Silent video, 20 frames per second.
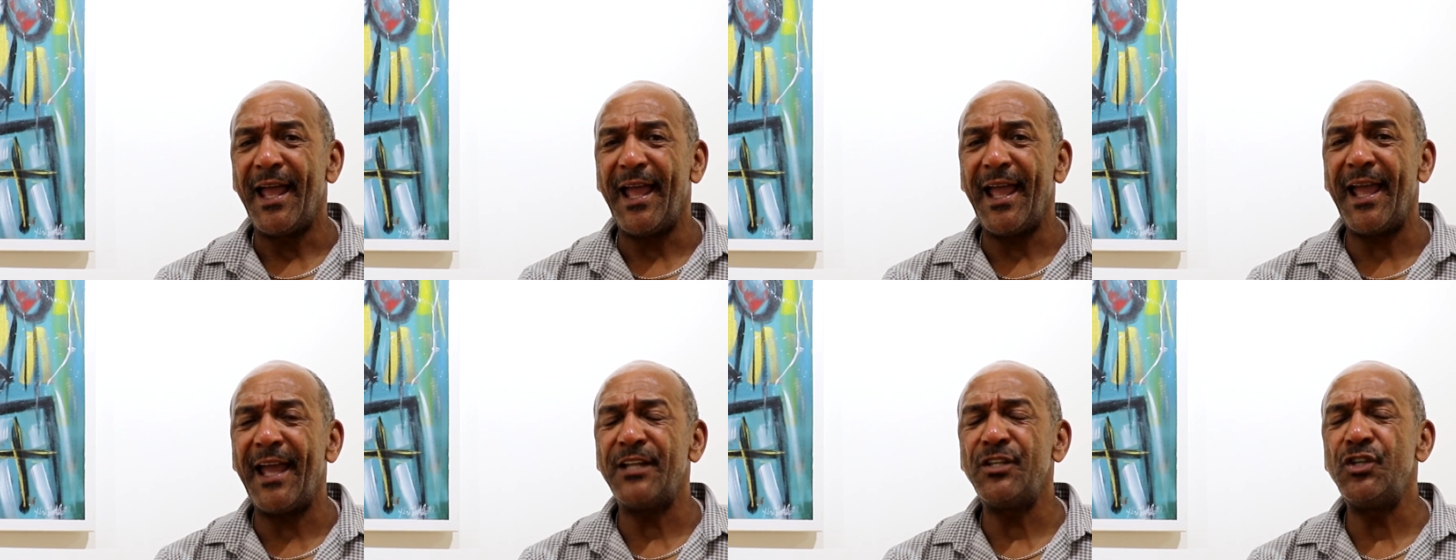
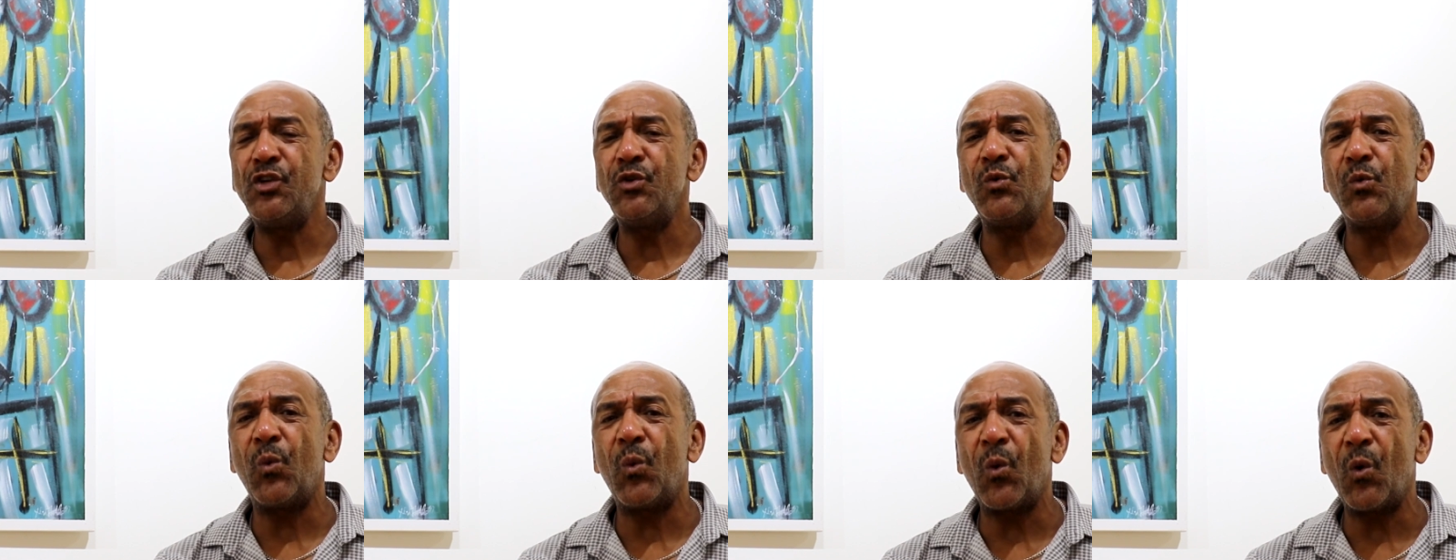and
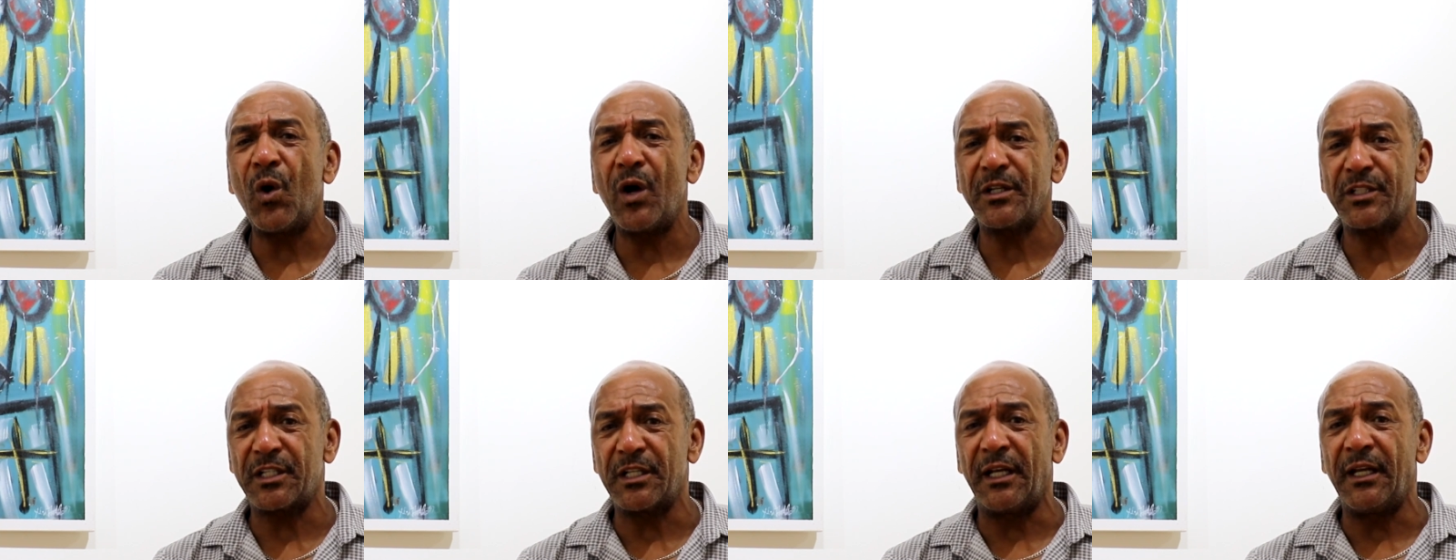you
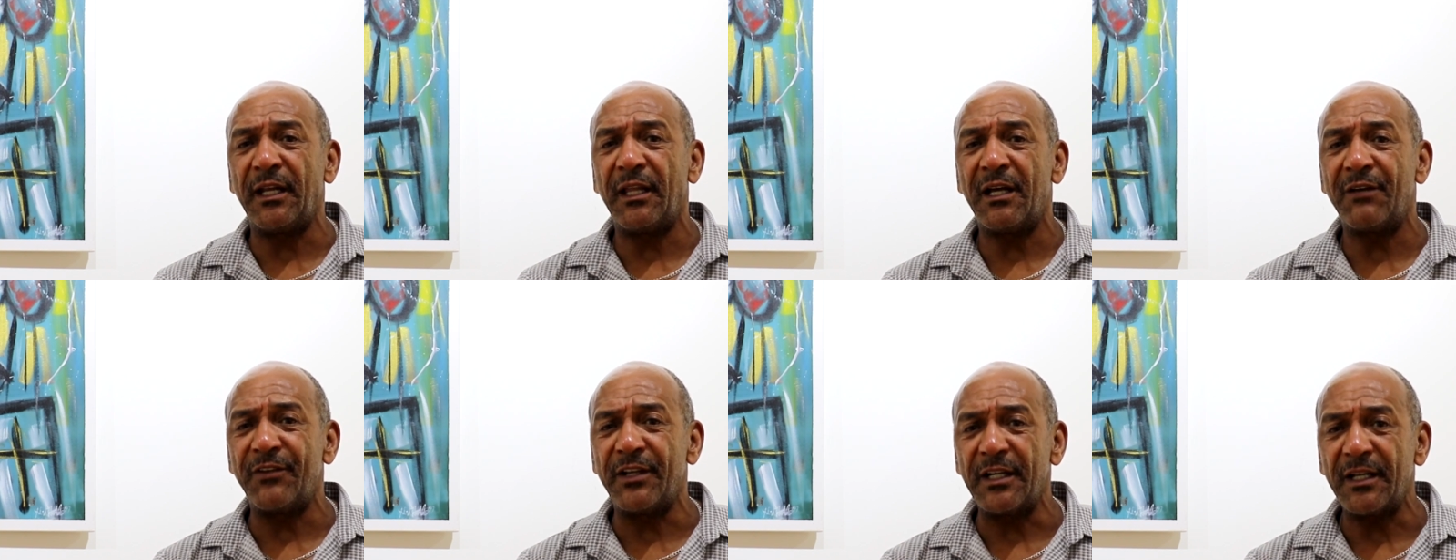want to
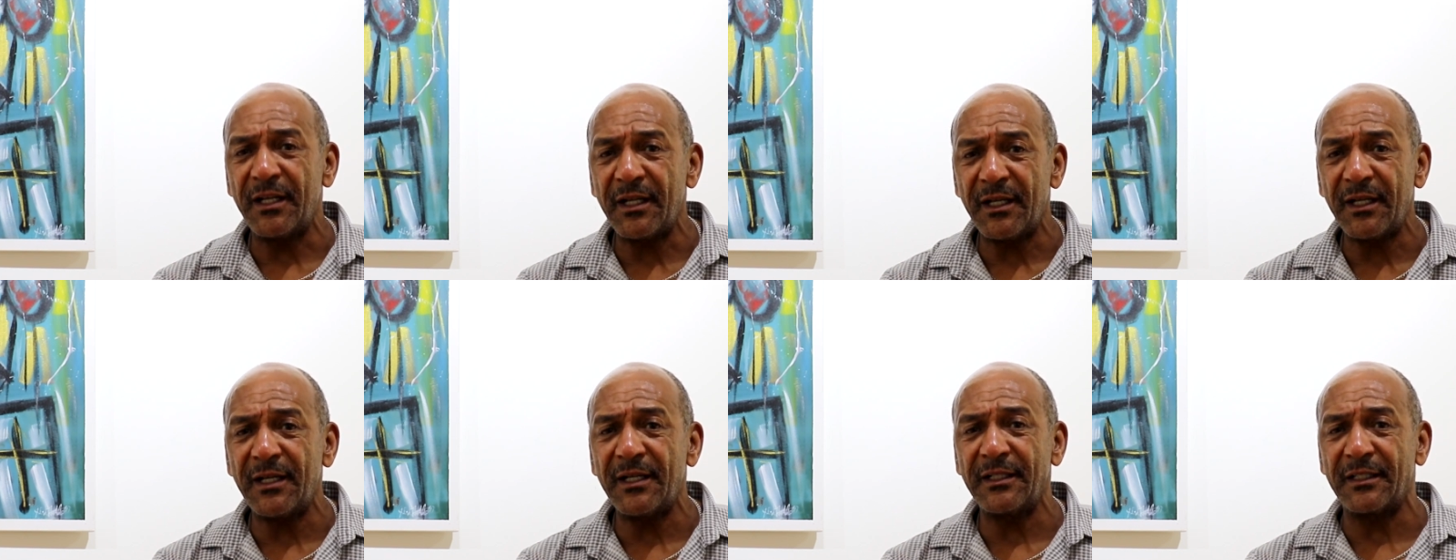love and
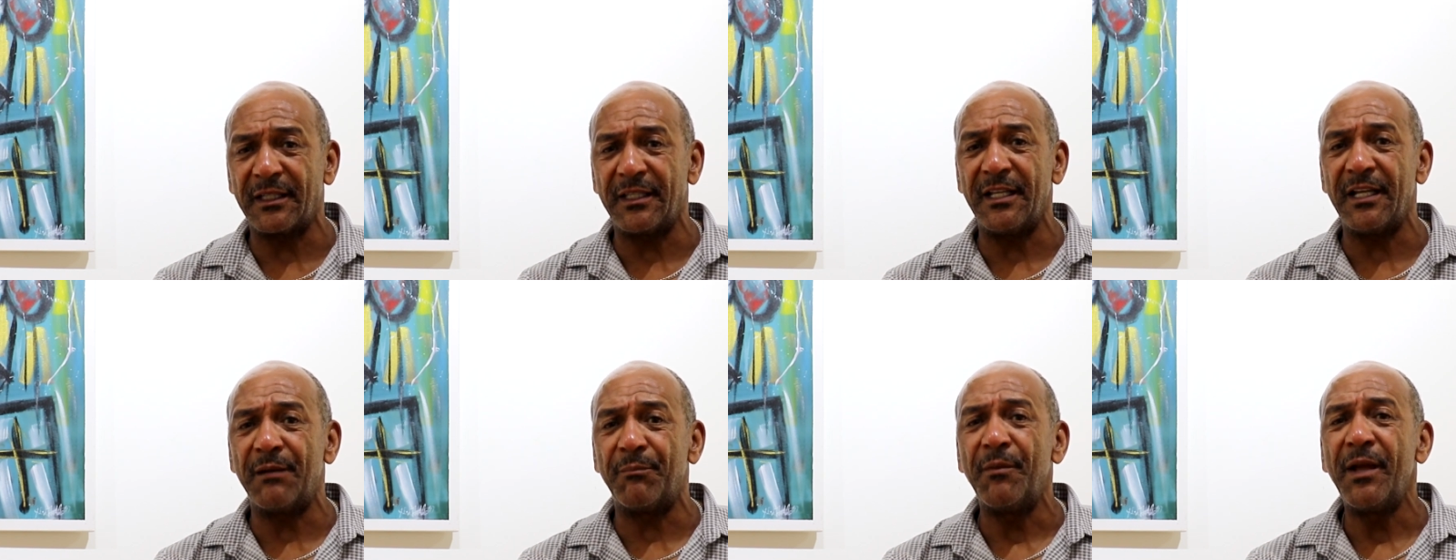hug
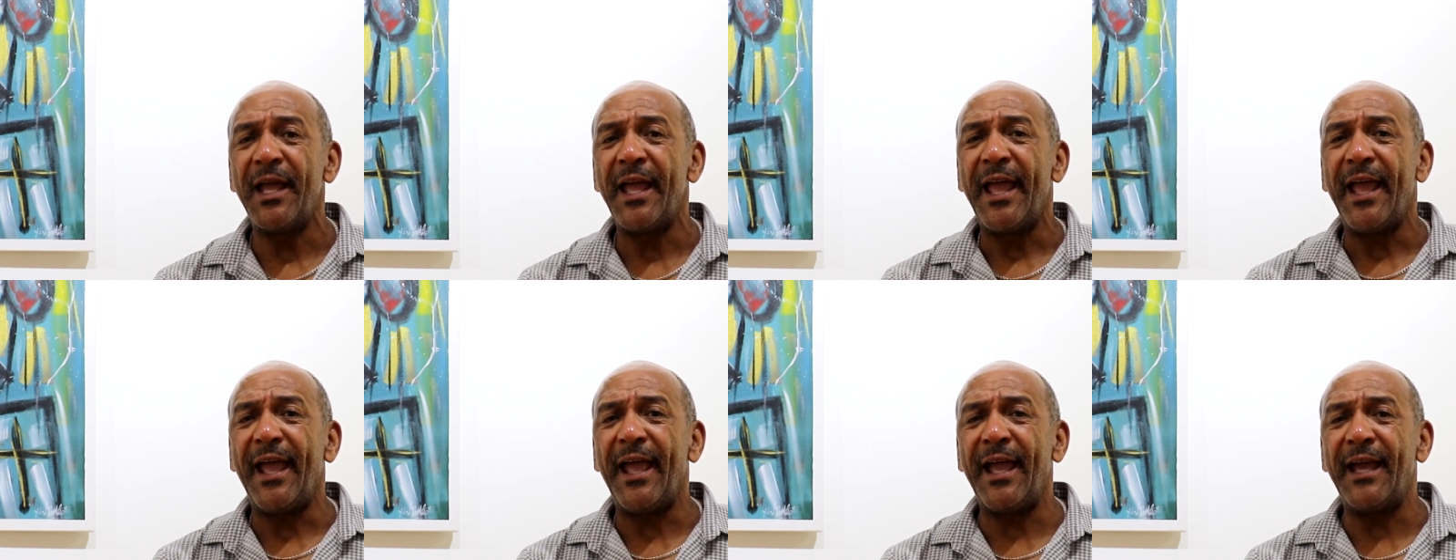them
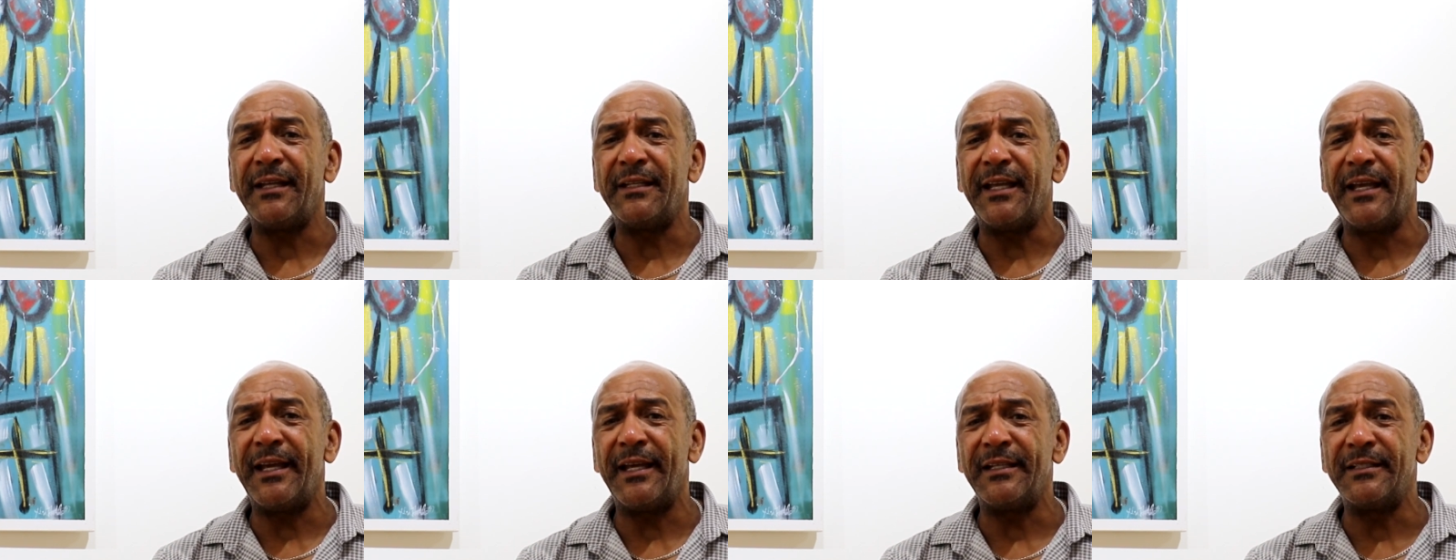
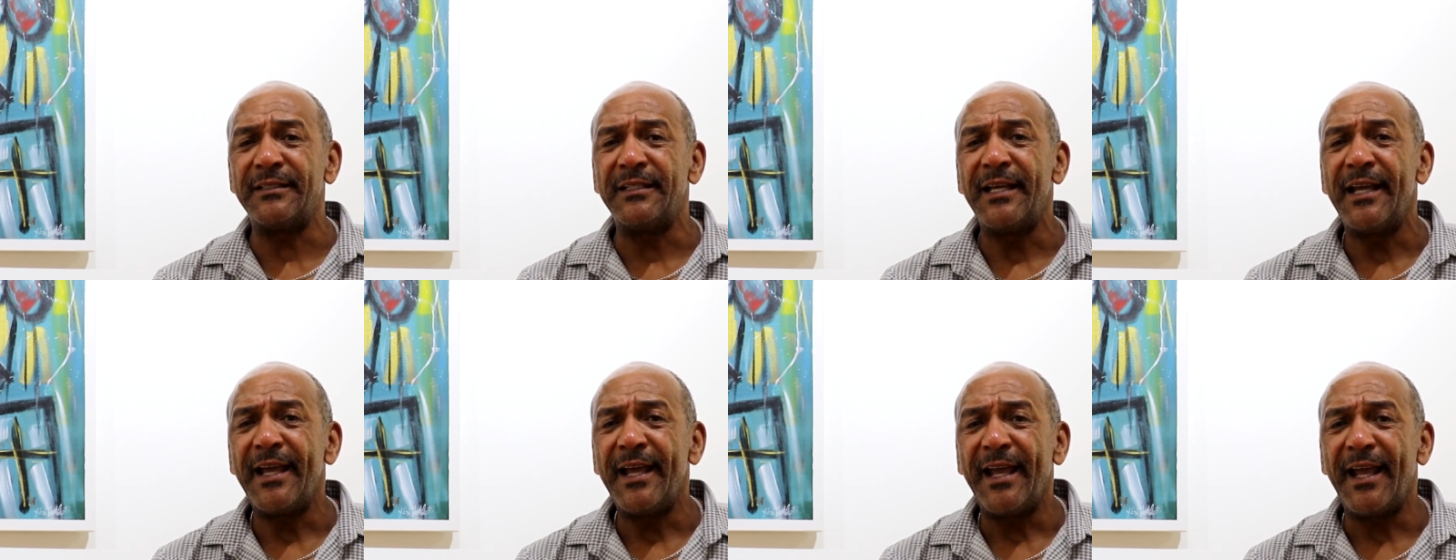and,
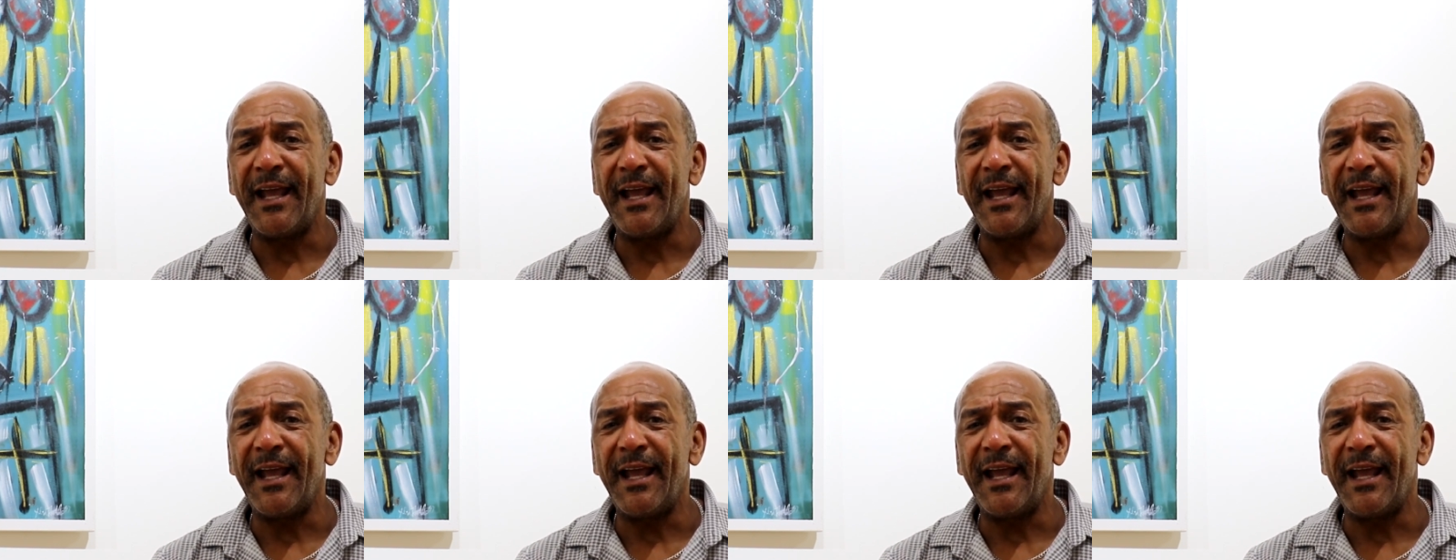and,